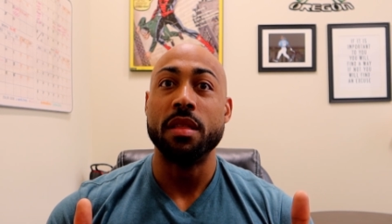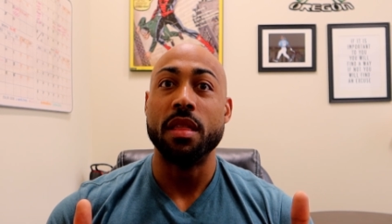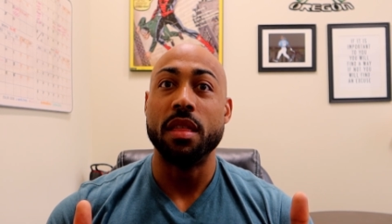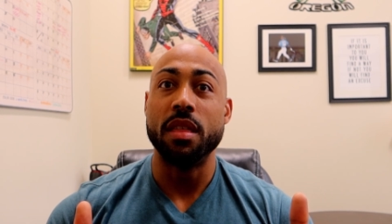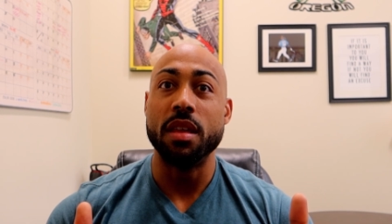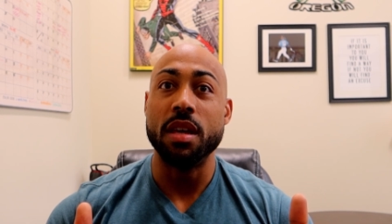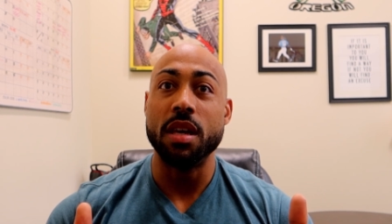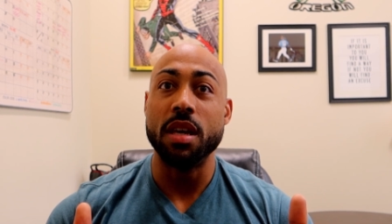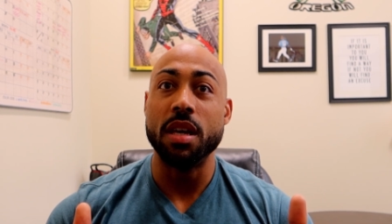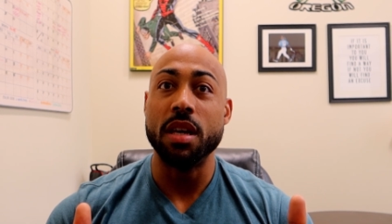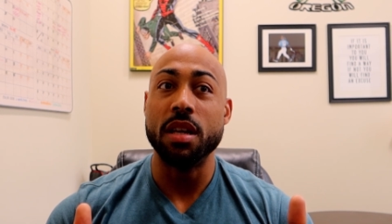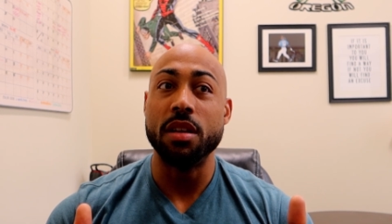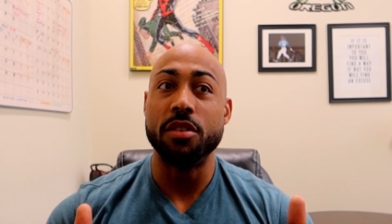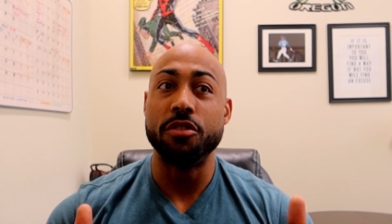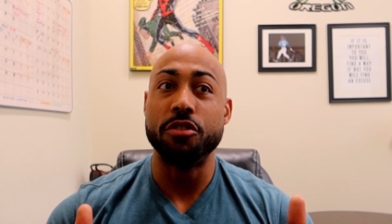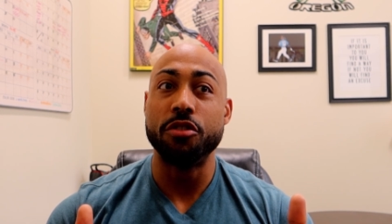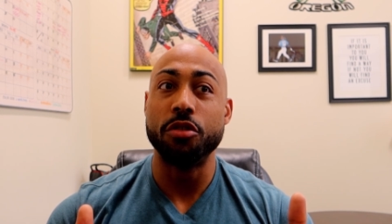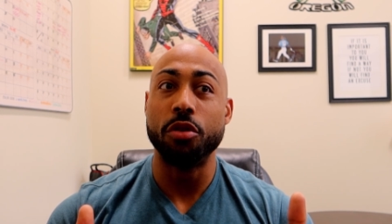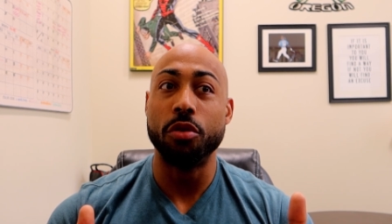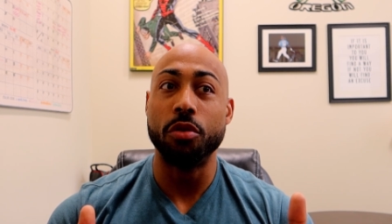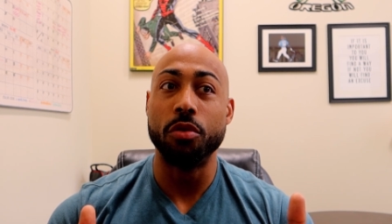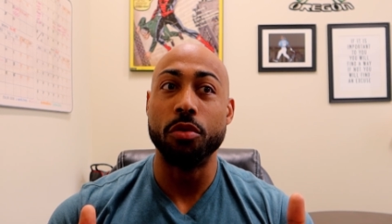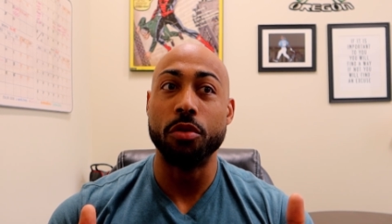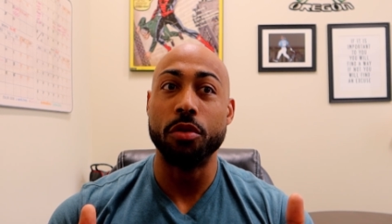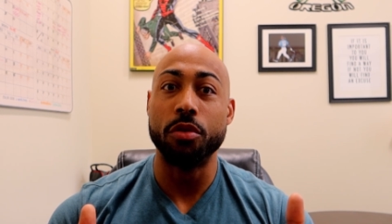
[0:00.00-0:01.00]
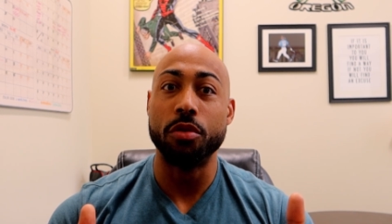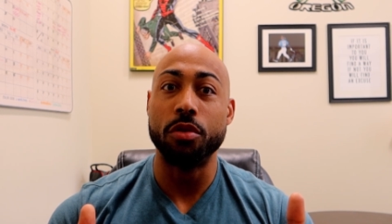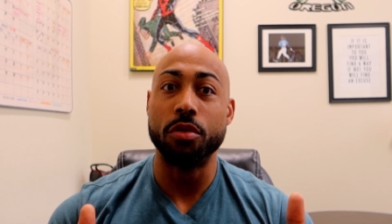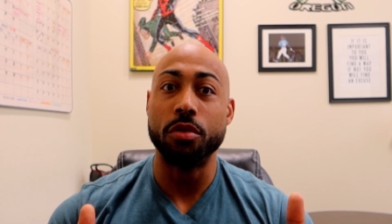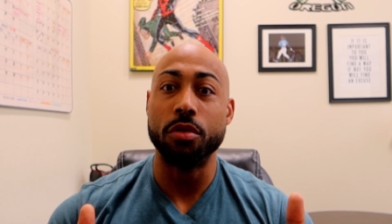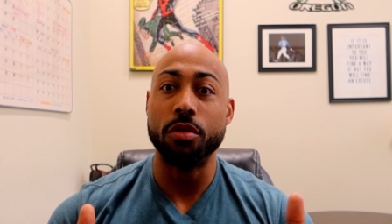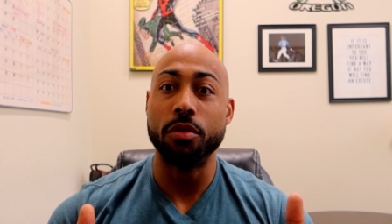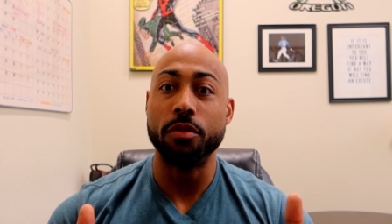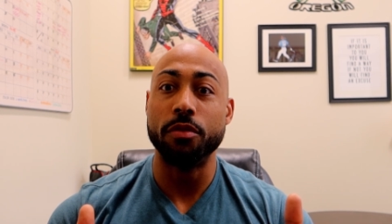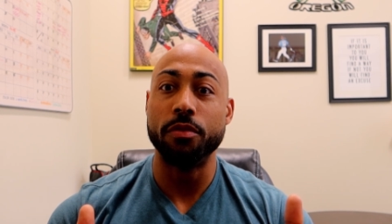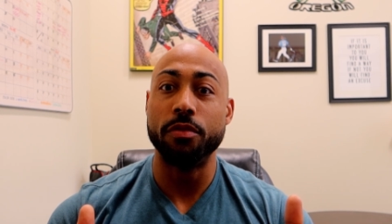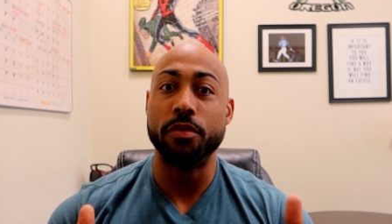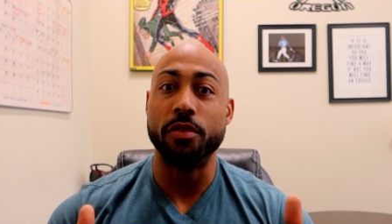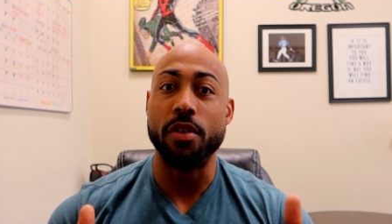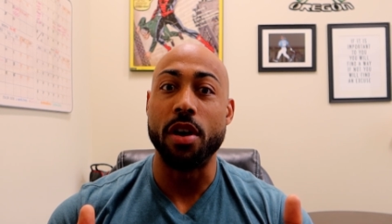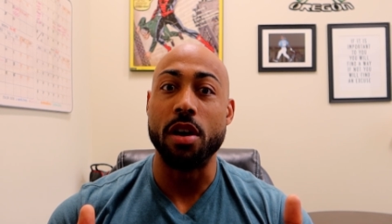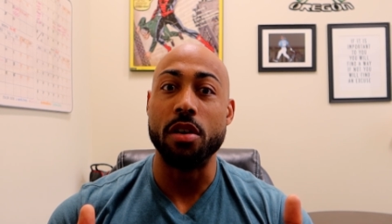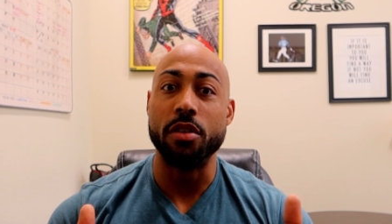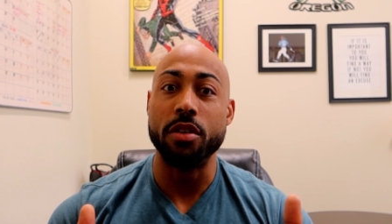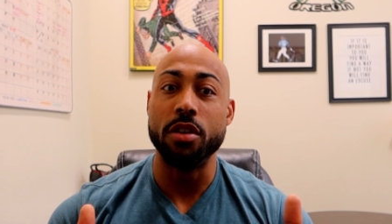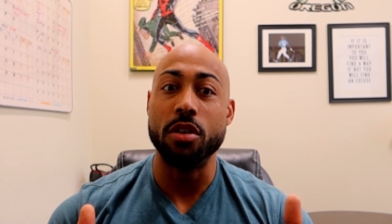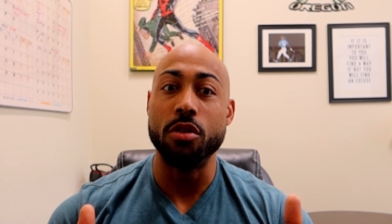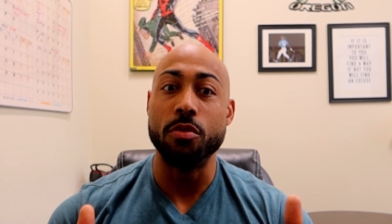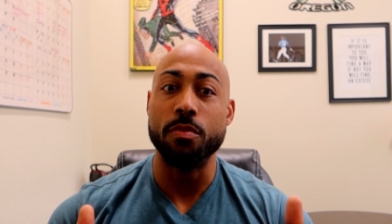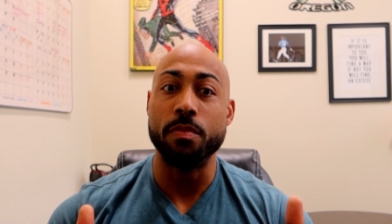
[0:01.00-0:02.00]
the total
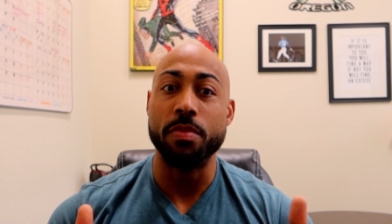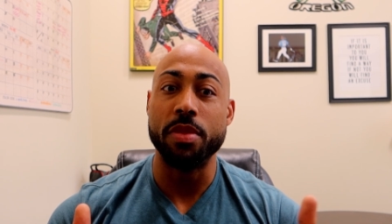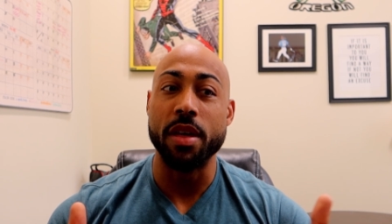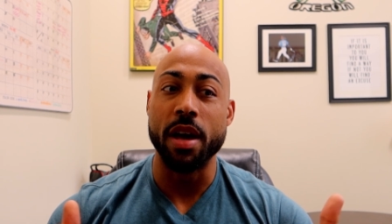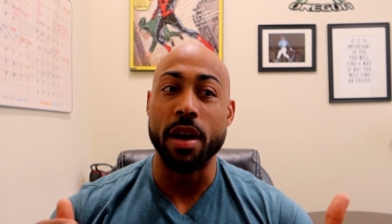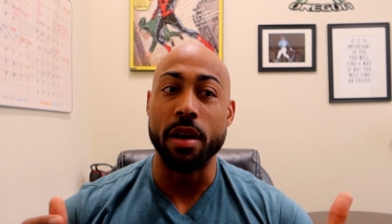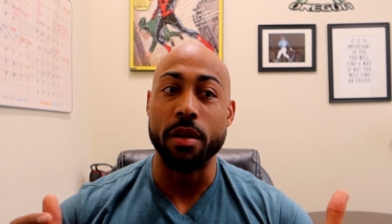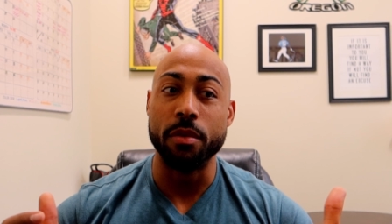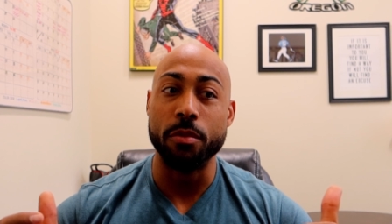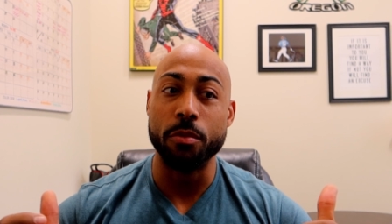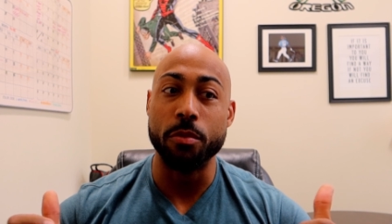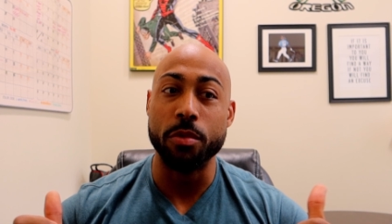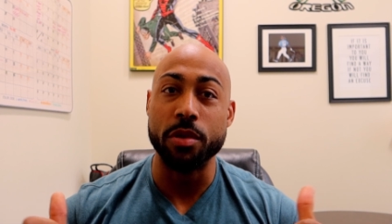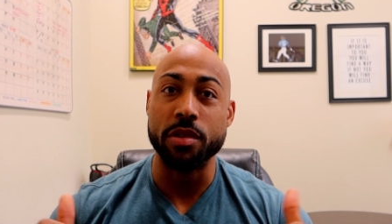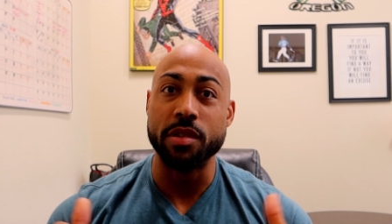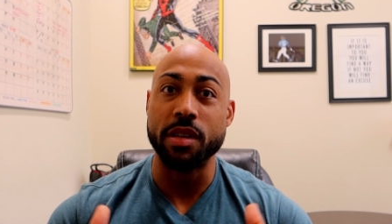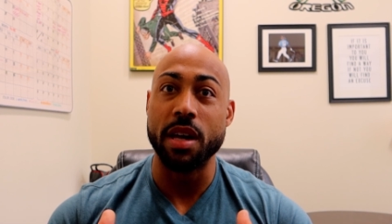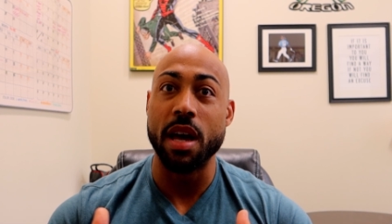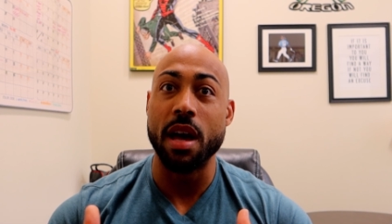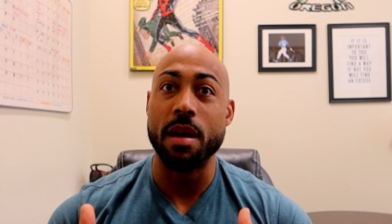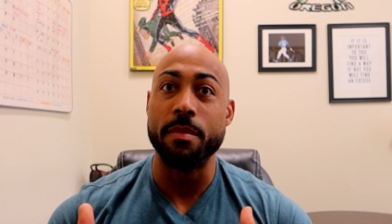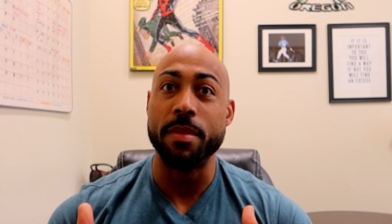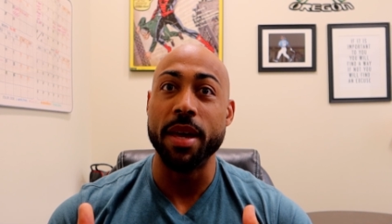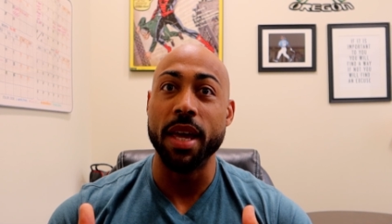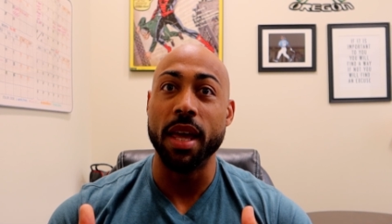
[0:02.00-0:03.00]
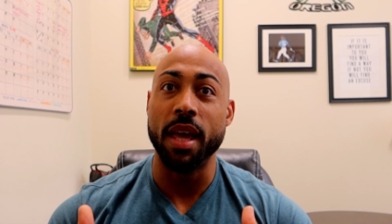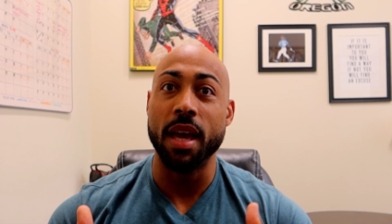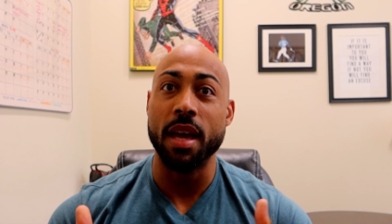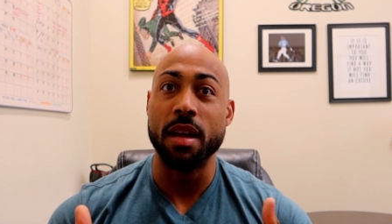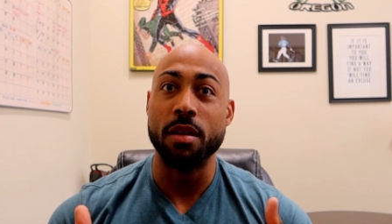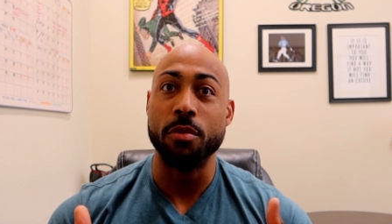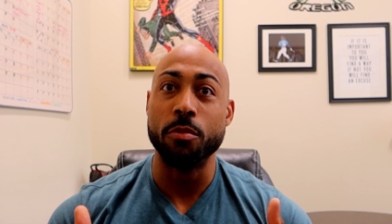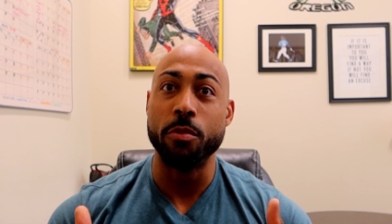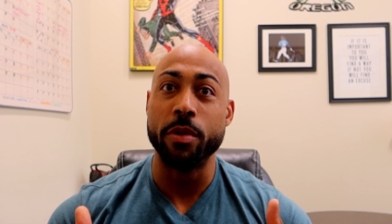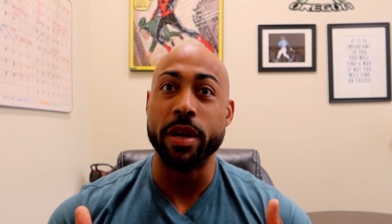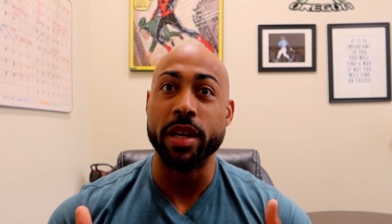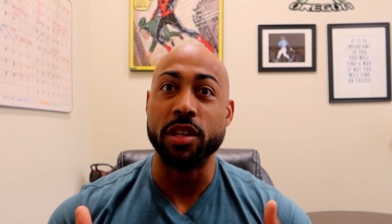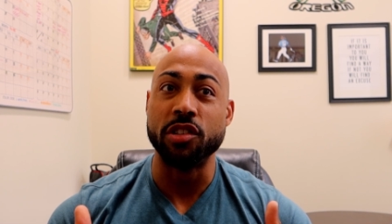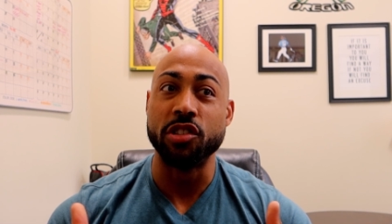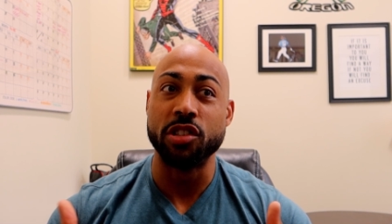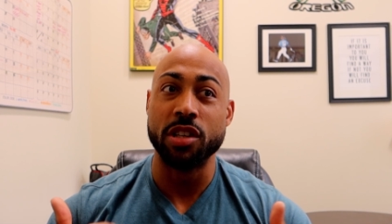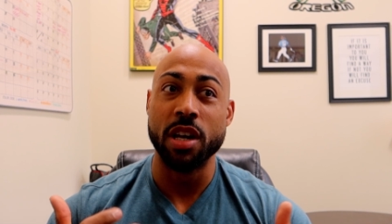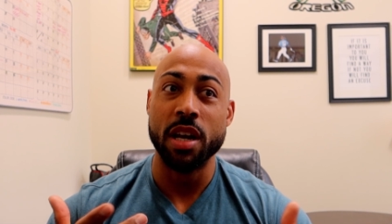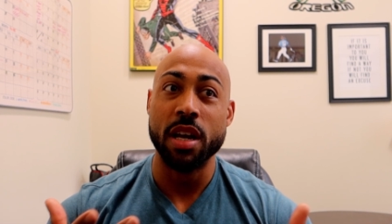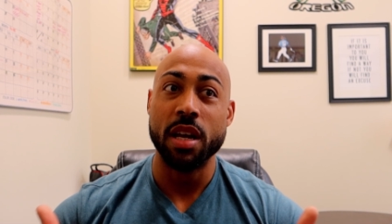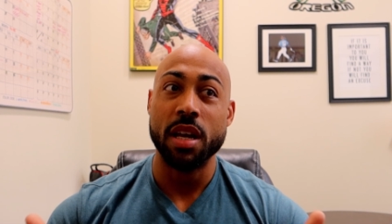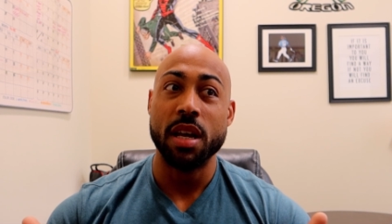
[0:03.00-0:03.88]
volume that was coming in, which